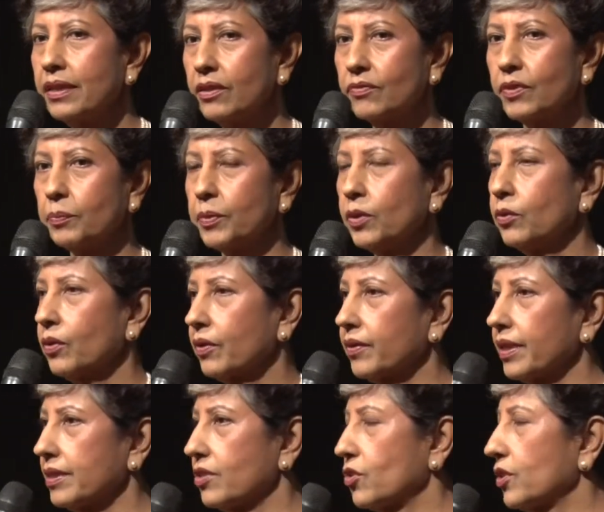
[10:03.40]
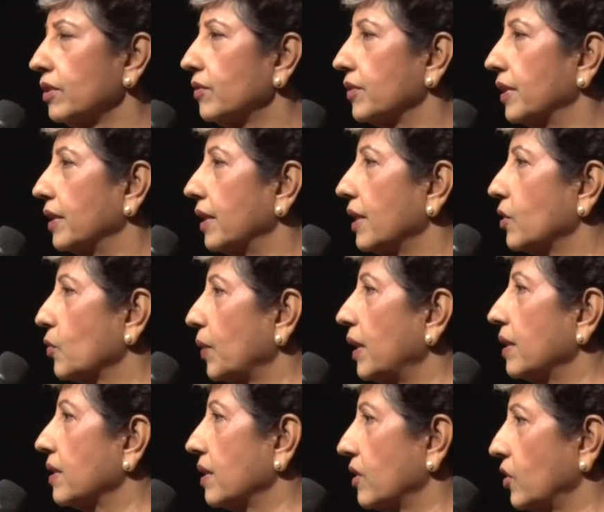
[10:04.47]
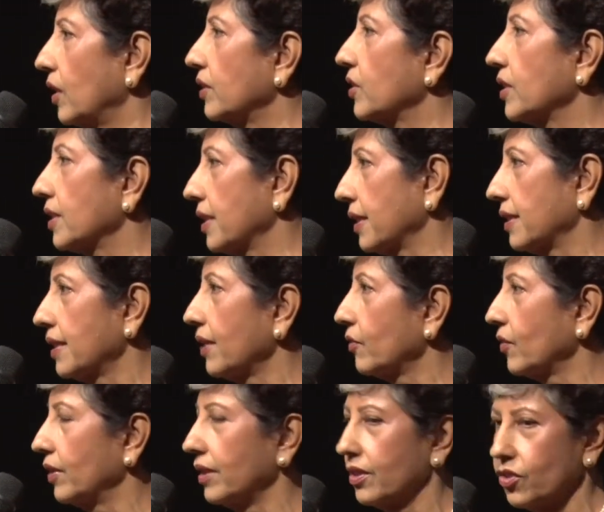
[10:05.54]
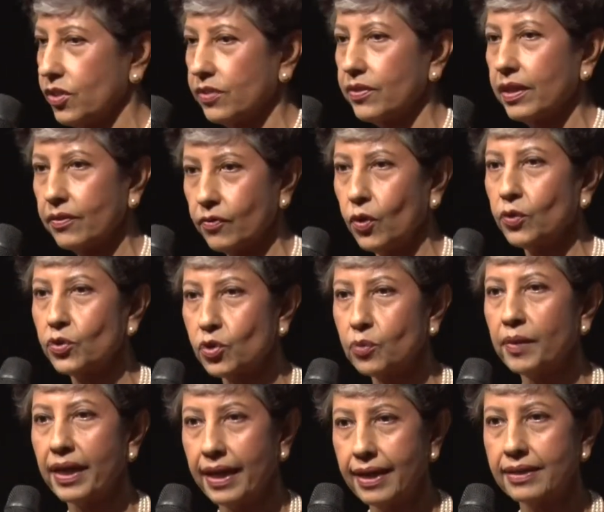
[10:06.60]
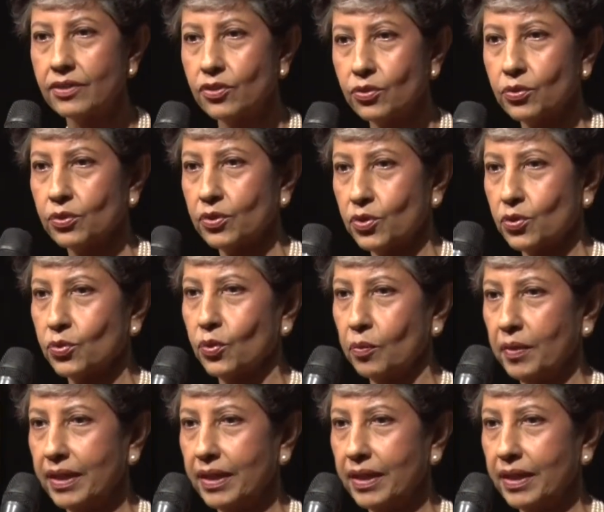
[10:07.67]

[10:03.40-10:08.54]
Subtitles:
many of the bureaucrats' children, as well as the judges, etc., their children have gone through my hands through the school